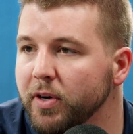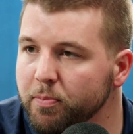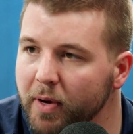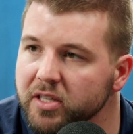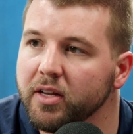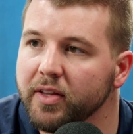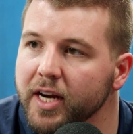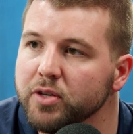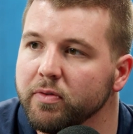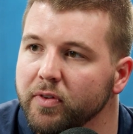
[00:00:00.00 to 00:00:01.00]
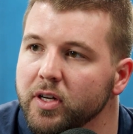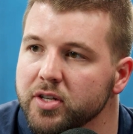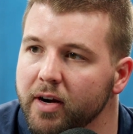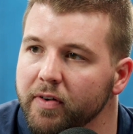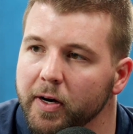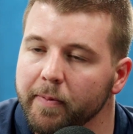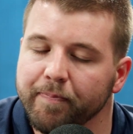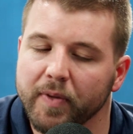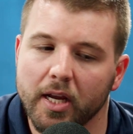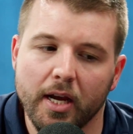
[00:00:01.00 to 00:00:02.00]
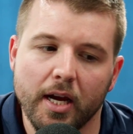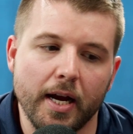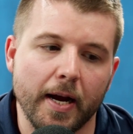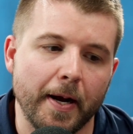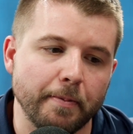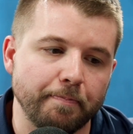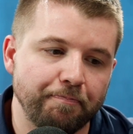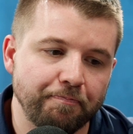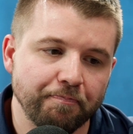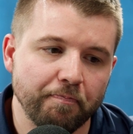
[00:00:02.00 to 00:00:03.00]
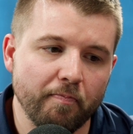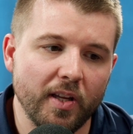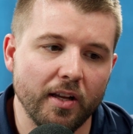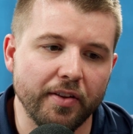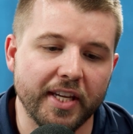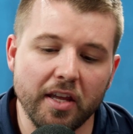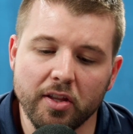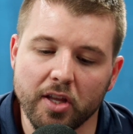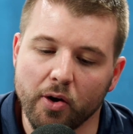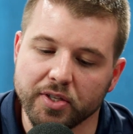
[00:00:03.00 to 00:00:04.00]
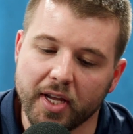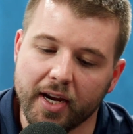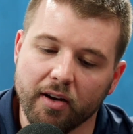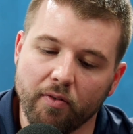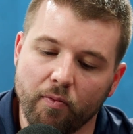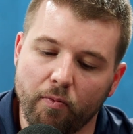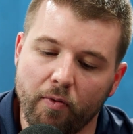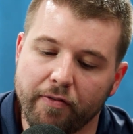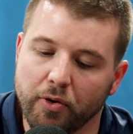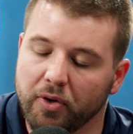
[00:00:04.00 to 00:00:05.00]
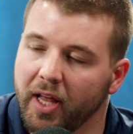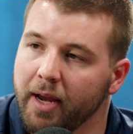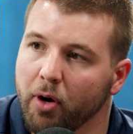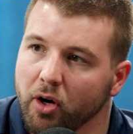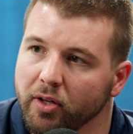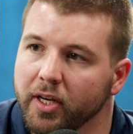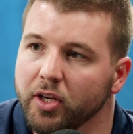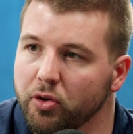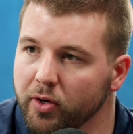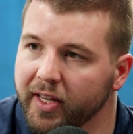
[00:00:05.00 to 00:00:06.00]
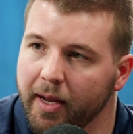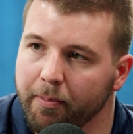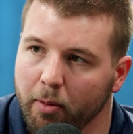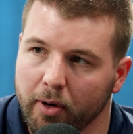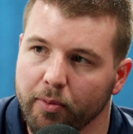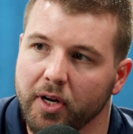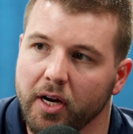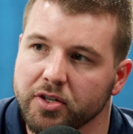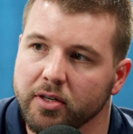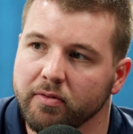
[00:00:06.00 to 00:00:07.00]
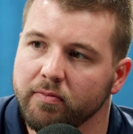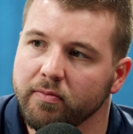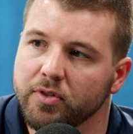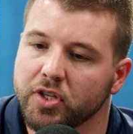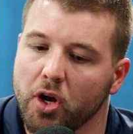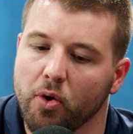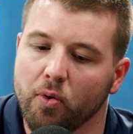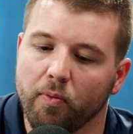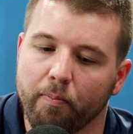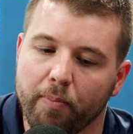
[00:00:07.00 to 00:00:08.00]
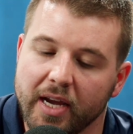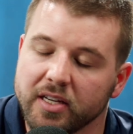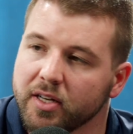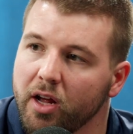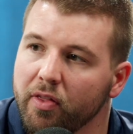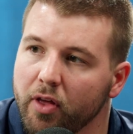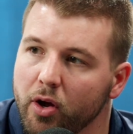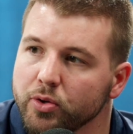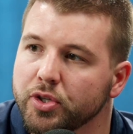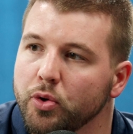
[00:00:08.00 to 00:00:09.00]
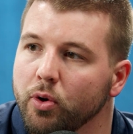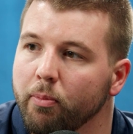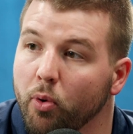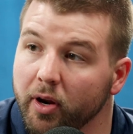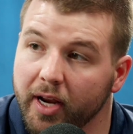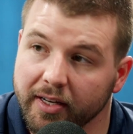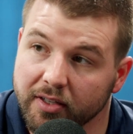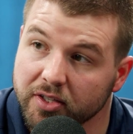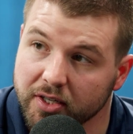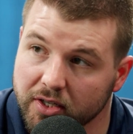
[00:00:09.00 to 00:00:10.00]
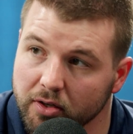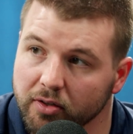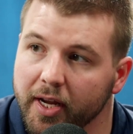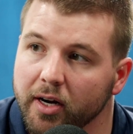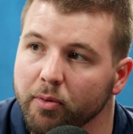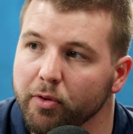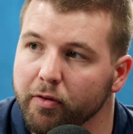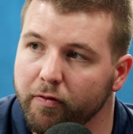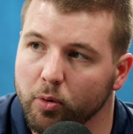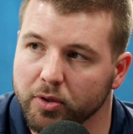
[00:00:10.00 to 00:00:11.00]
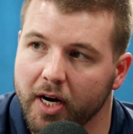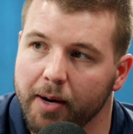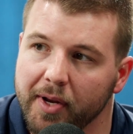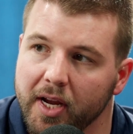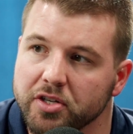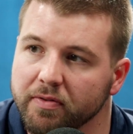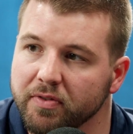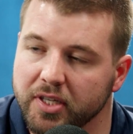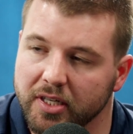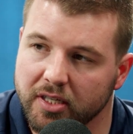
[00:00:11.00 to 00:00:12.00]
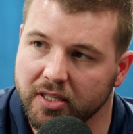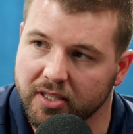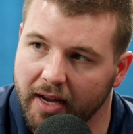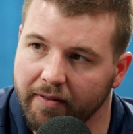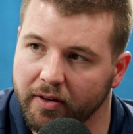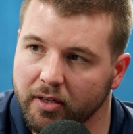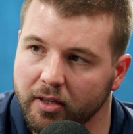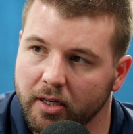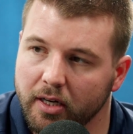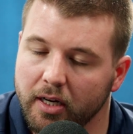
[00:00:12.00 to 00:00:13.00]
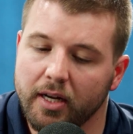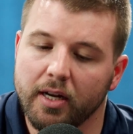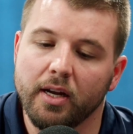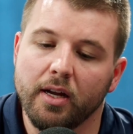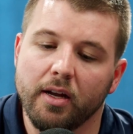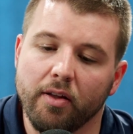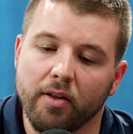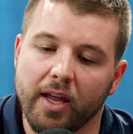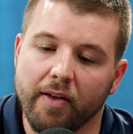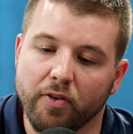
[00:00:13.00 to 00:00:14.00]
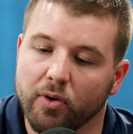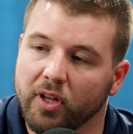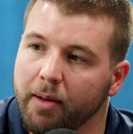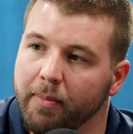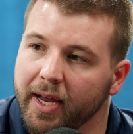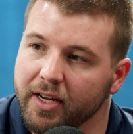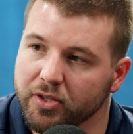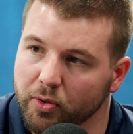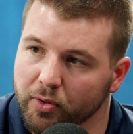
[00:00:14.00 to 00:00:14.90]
But it's based on the actual inflation every year. The key thing though is like if you claim early, you do get that permanent reduction. So based on those who are born in 1960 or later with a full retirement age of 67, if you claim it as